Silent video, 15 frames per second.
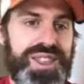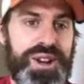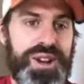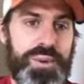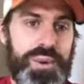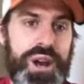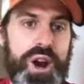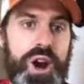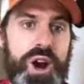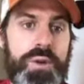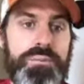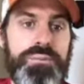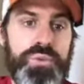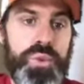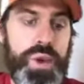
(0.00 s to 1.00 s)
Here we are.
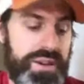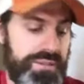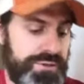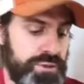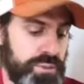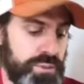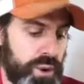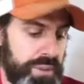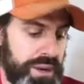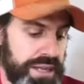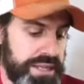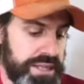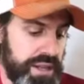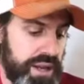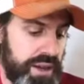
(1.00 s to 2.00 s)
We have a few more
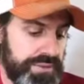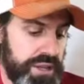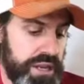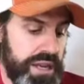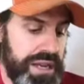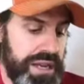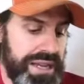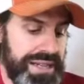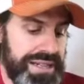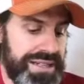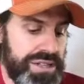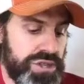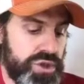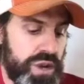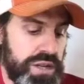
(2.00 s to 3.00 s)
minutes left.
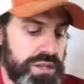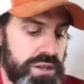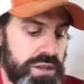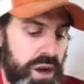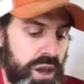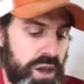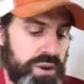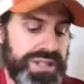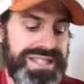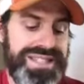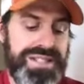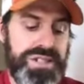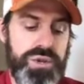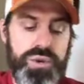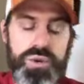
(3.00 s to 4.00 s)
Distress tolerance
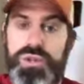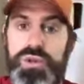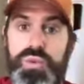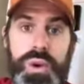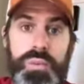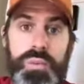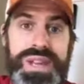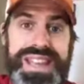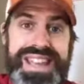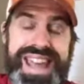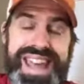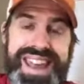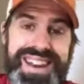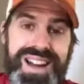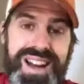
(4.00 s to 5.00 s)
is used when we
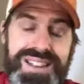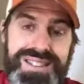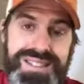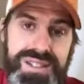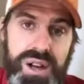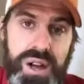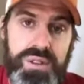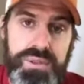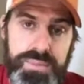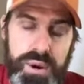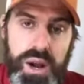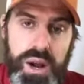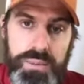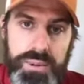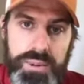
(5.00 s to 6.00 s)
cannot solve a
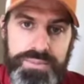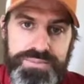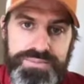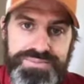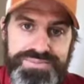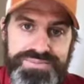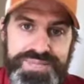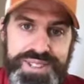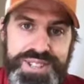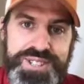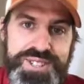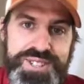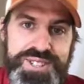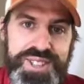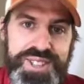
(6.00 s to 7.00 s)
problem. This
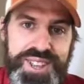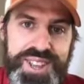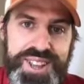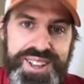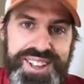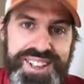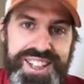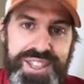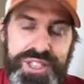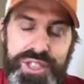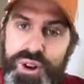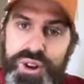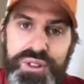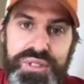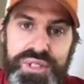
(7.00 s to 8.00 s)
is the key.
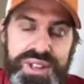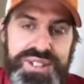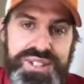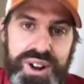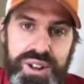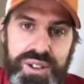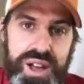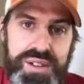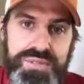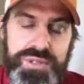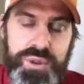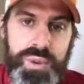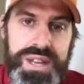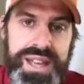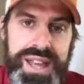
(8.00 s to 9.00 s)
There are things in our life
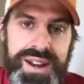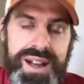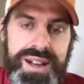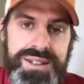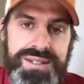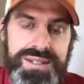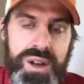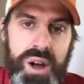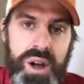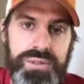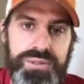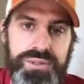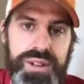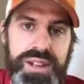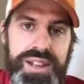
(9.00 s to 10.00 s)
that we cannot solve.
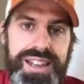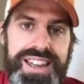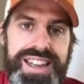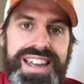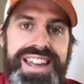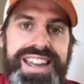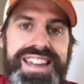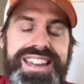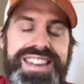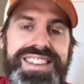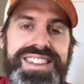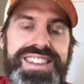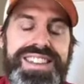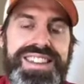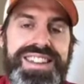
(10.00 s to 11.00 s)

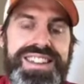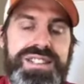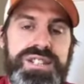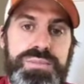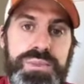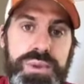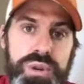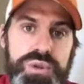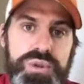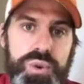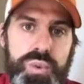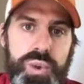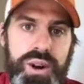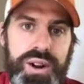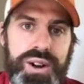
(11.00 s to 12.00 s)
In the spiritual
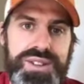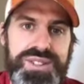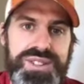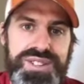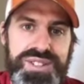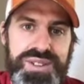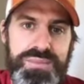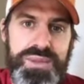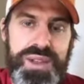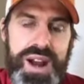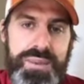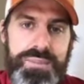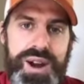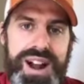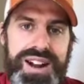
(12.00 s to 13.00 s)
work system that I
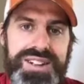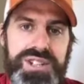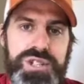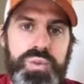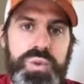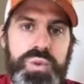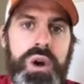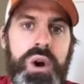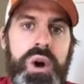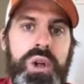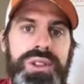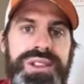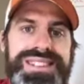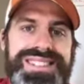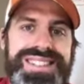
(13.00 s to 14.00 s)
practice, we call
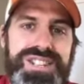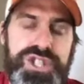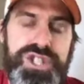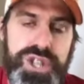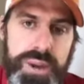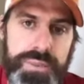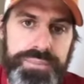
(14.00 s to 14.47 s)
this the gym.